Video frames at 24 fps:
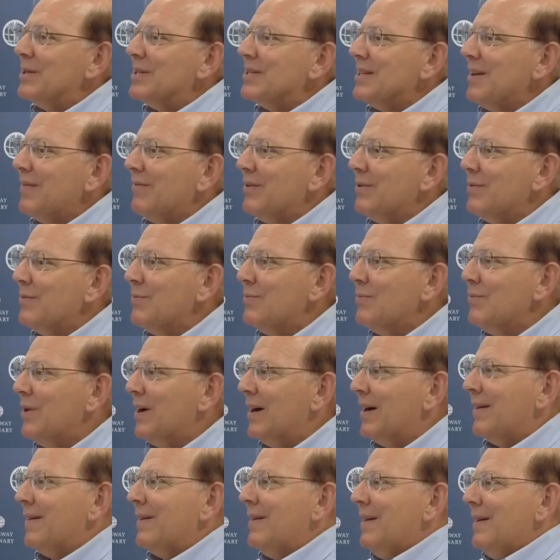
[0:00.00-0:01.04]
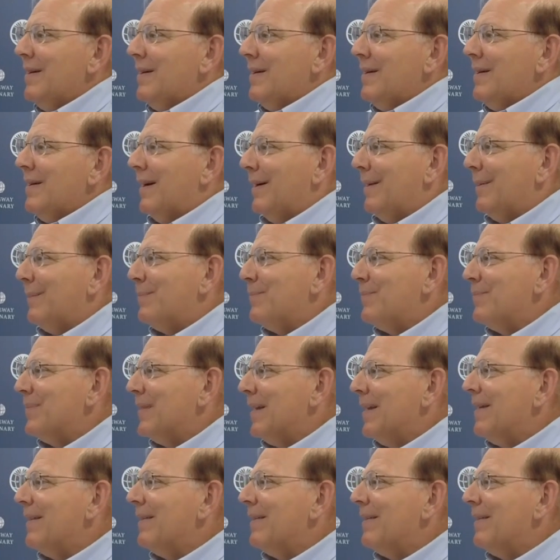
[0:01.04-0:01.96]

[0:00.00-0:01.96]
in 701, um,